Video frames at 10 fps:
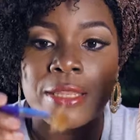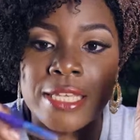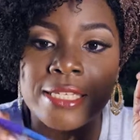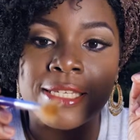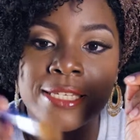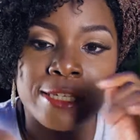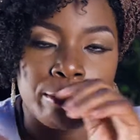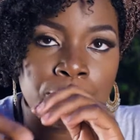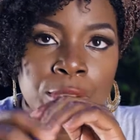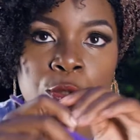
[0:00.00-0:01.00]
This is
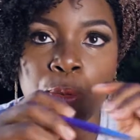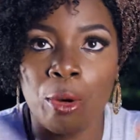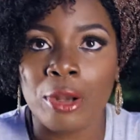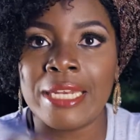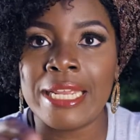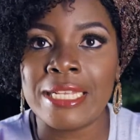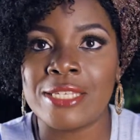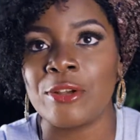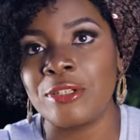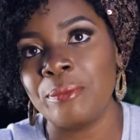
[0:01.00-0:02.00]
simply to pollinate
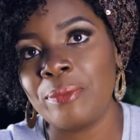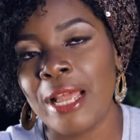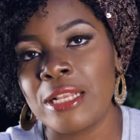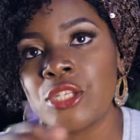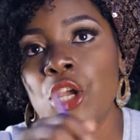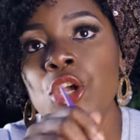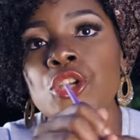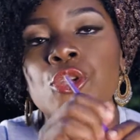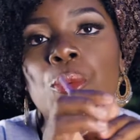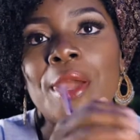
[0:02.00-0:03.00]
certain plants.
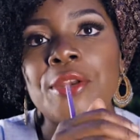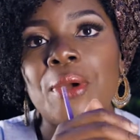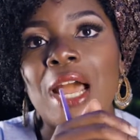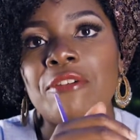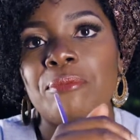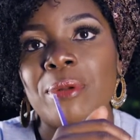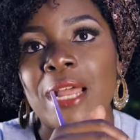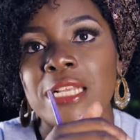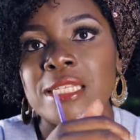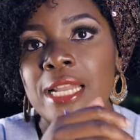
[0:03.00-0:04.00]
So when you have
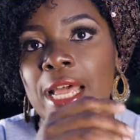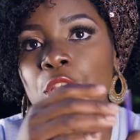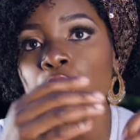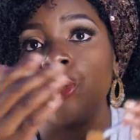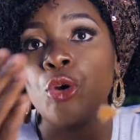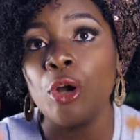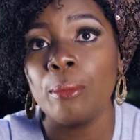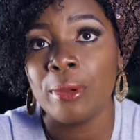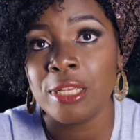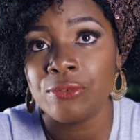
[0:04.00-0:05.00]
plants like
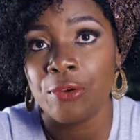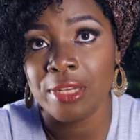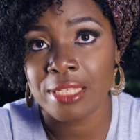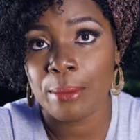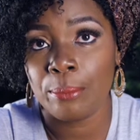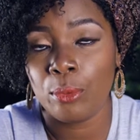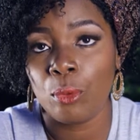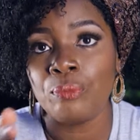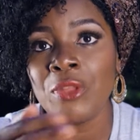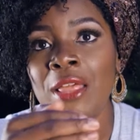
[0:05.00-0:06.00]
cucumbers, for
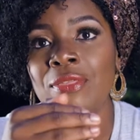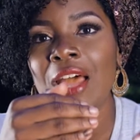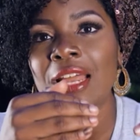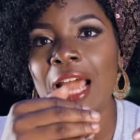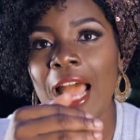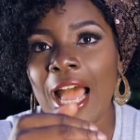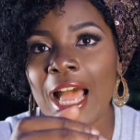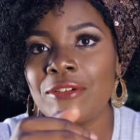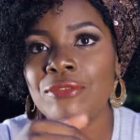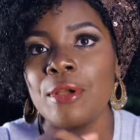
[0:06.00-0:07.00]
example, that
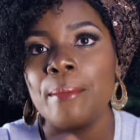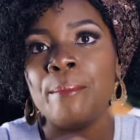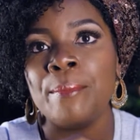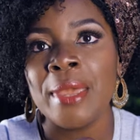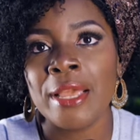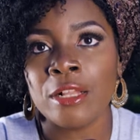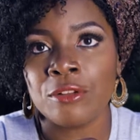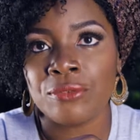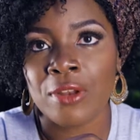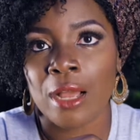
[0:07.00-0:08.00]
have male
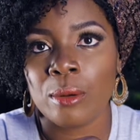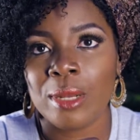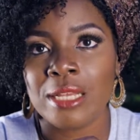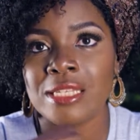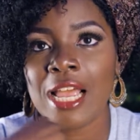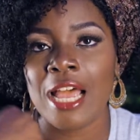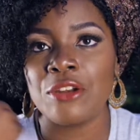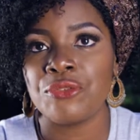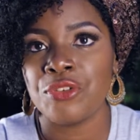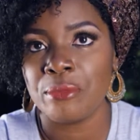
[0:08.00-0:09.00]
flowers
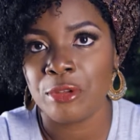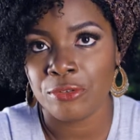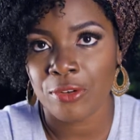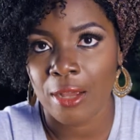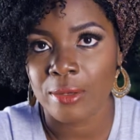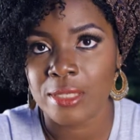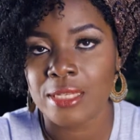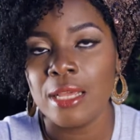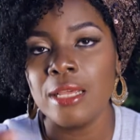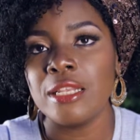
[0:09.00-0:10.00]
and female flowers,
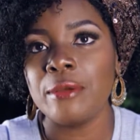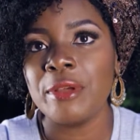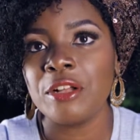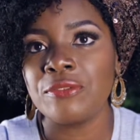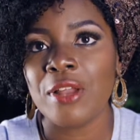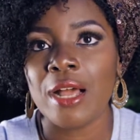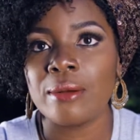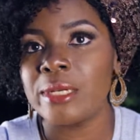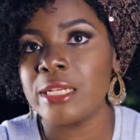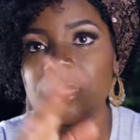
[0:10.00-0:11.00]
the male
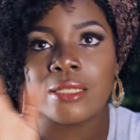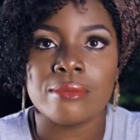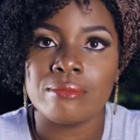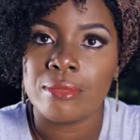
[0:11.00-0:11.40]
flowers